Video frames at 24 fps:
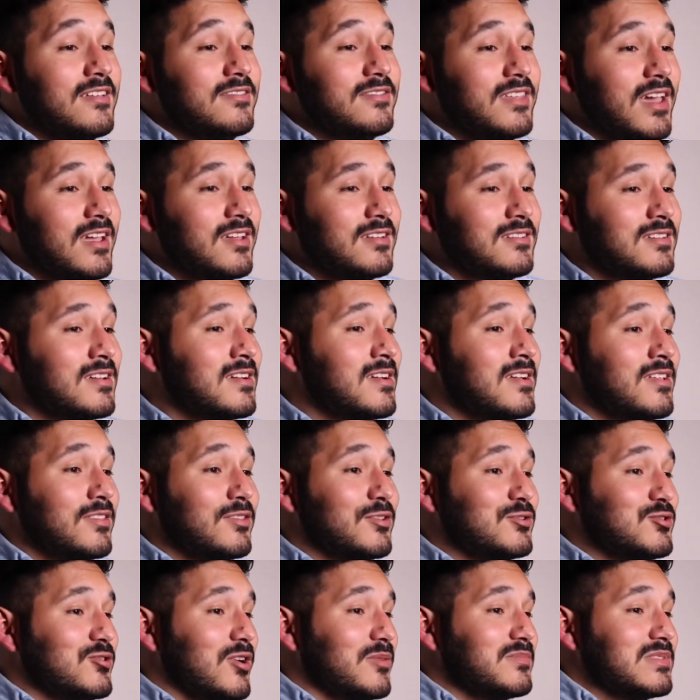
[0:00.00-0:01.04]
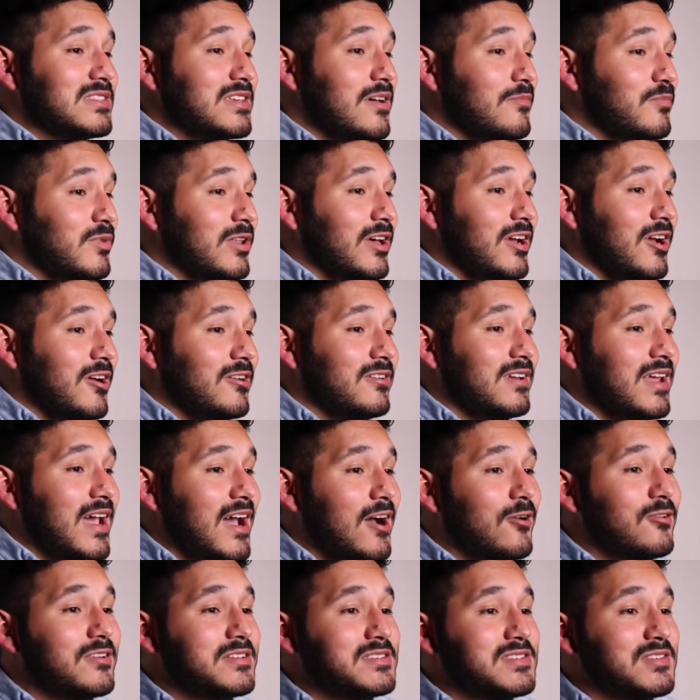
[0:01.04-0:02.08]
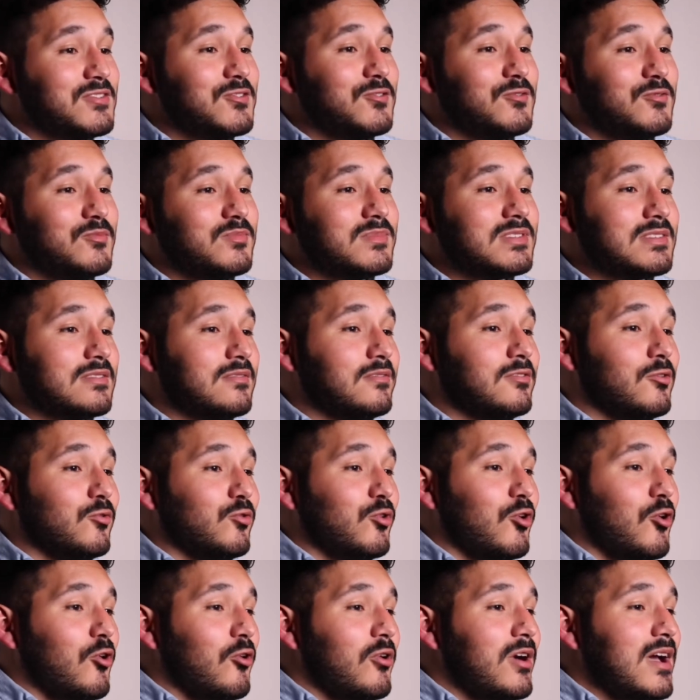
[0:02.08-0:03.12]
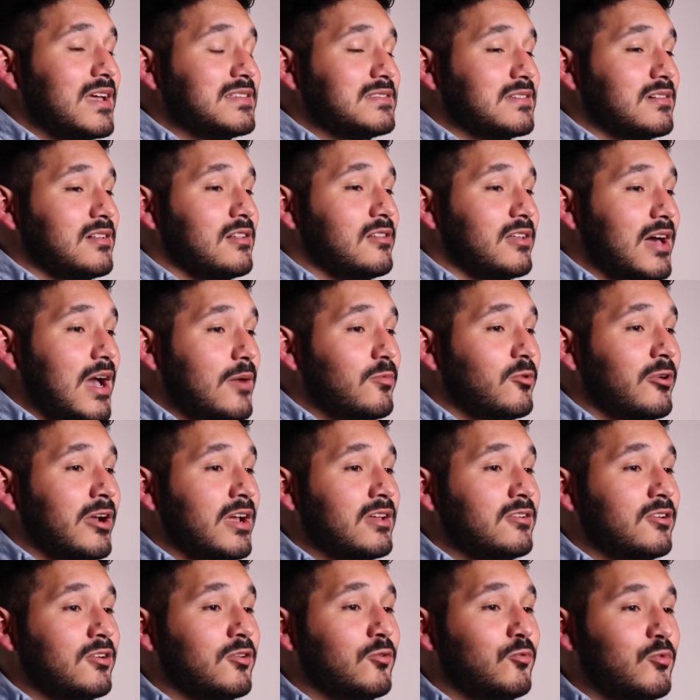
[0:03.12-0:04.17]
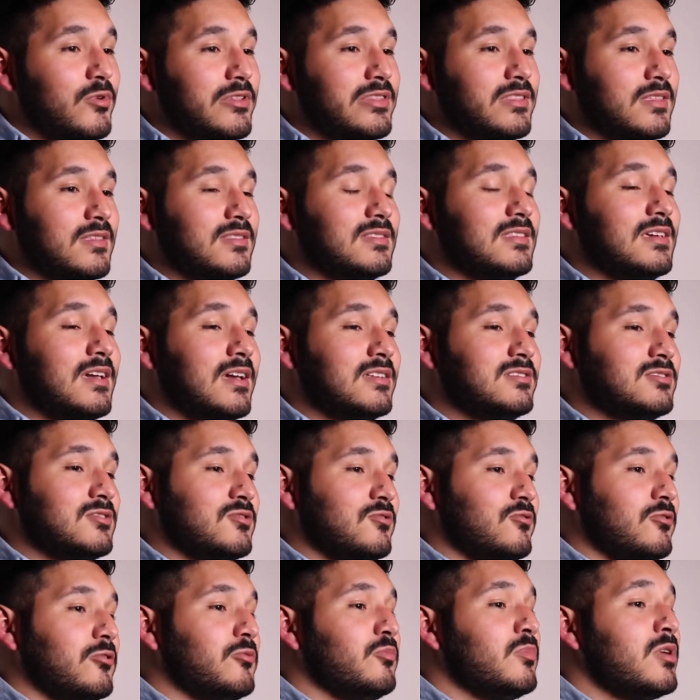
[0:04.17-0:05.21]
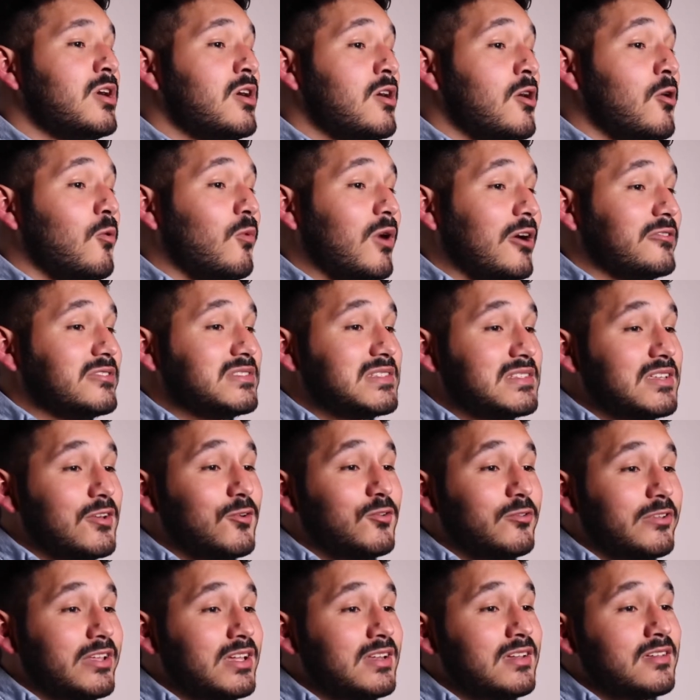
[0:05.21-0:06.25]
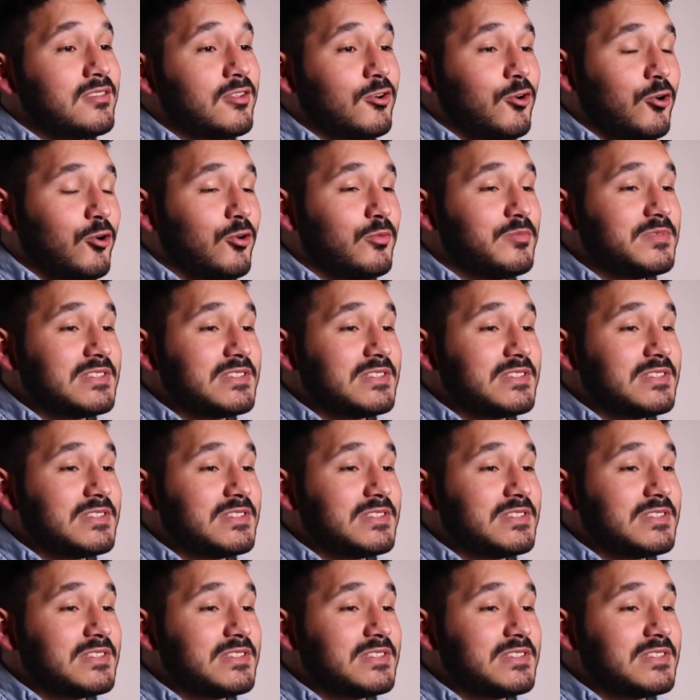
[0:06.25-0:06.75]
Then, the drum set player now assumes the role as a collaborator within the engine room, while still leading the group